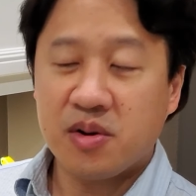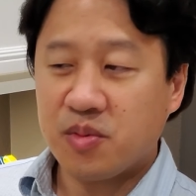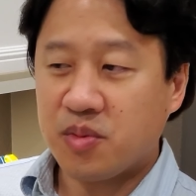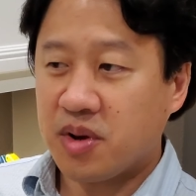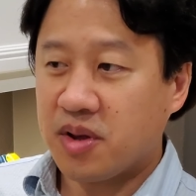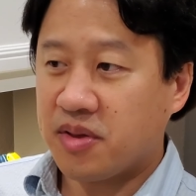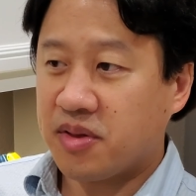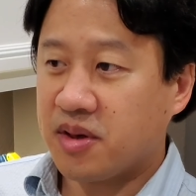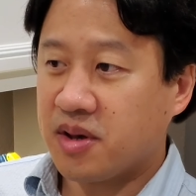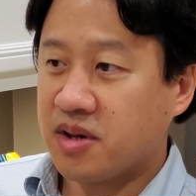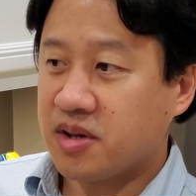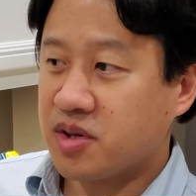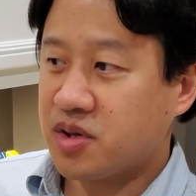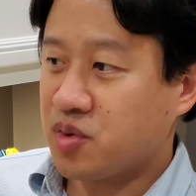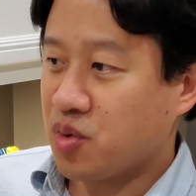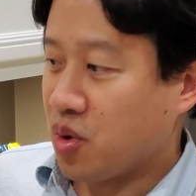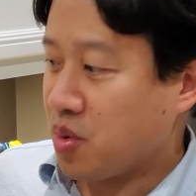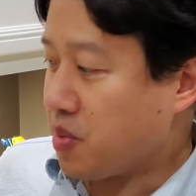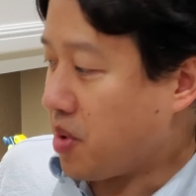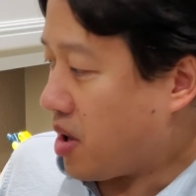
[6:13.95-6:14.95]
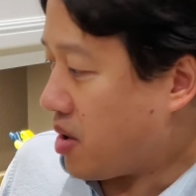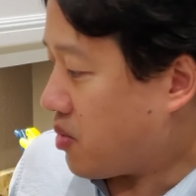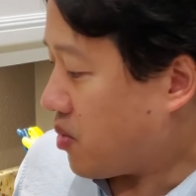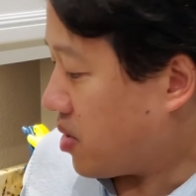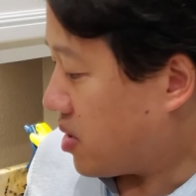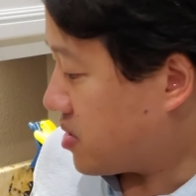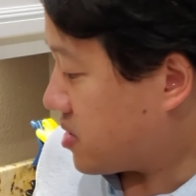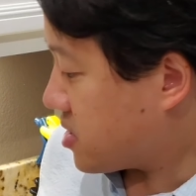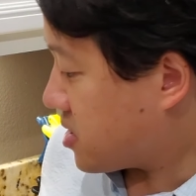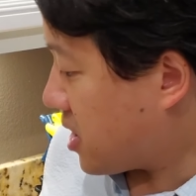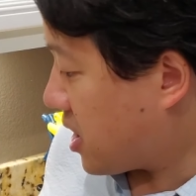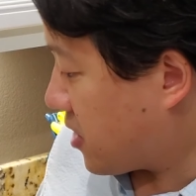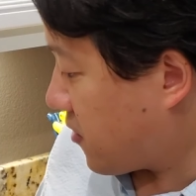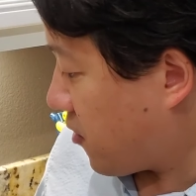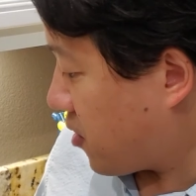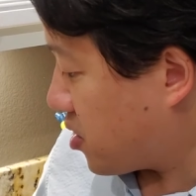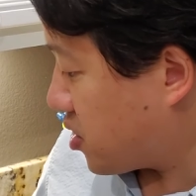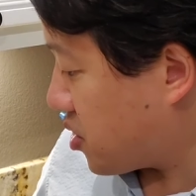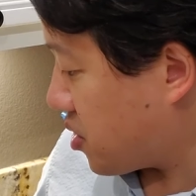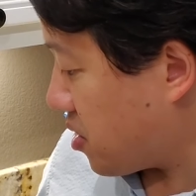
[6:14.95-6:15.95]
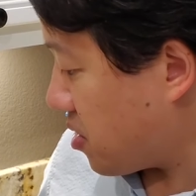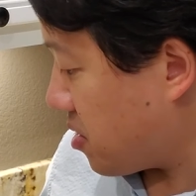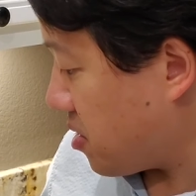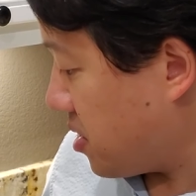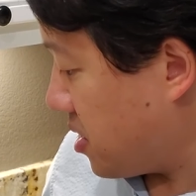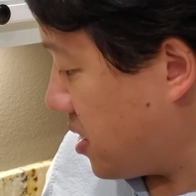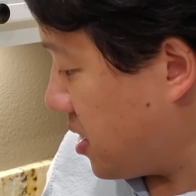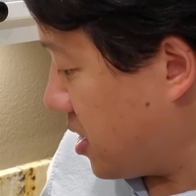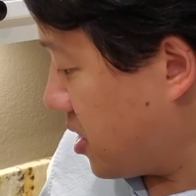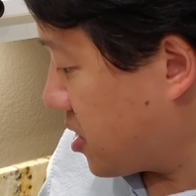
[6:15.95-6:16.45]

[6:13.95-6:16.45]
with store-bought ones, that's for sure.